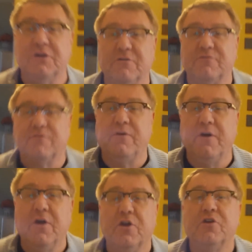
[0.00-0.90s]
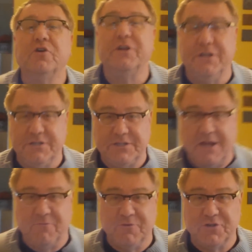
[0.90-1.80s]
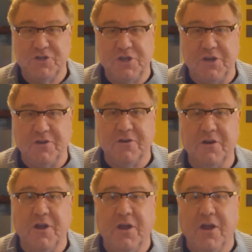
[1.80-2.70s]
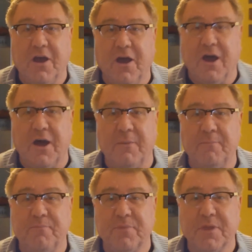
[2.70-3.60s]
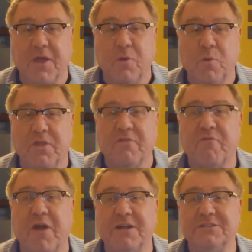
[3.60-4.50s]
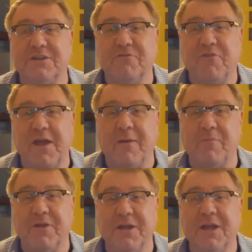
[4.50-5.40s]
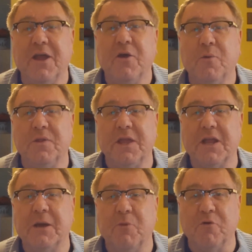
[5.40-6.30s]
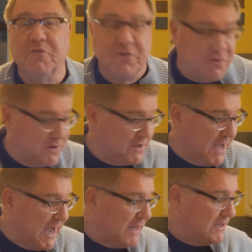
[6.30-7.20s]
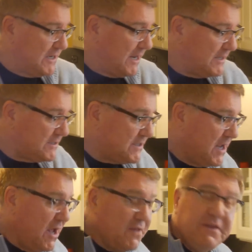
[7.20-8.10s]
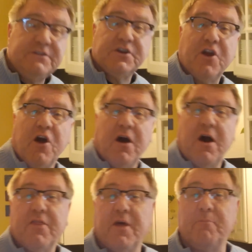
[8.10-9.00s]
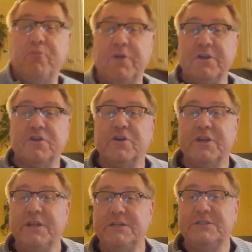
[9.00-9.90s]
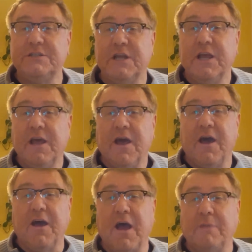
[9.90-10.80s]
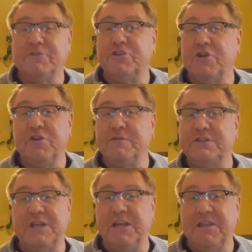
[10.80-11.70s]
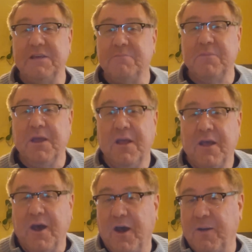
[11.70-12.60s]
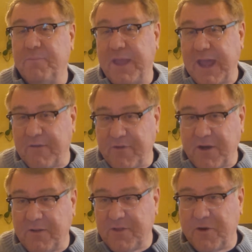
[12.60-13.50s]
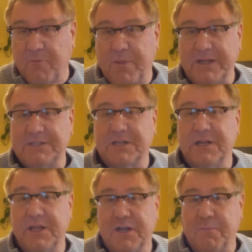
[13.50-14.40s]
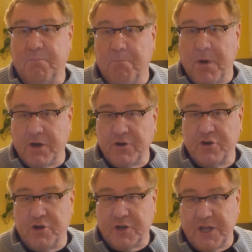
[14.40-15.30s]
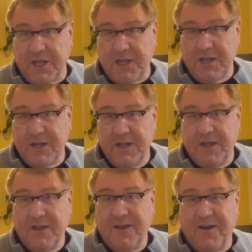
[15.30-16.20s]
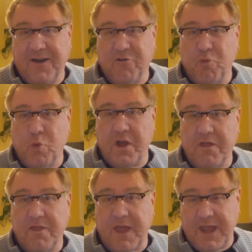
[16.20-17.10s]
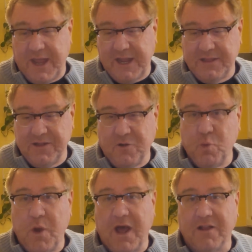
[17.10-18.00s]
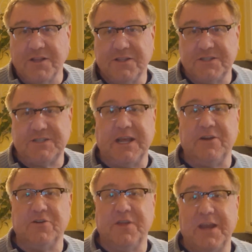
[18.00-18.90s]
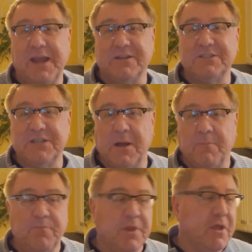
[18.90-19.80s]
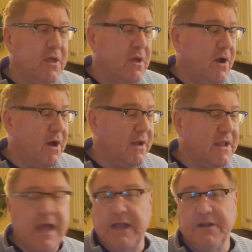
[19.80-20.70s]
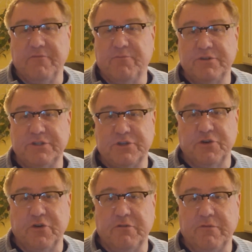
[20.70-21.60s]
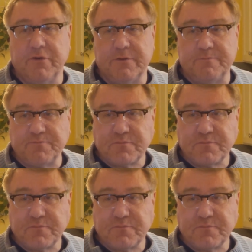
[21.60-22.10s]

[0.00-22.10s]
of cookies that we'll share. Um, with friends and family when they come over during the holidays. These are thumbprint cookies. Uh, I'm sure you've seen them. Um, they have a, they're basically a butter cookie uh, with a little well in the center that has some uh, kind of preserve or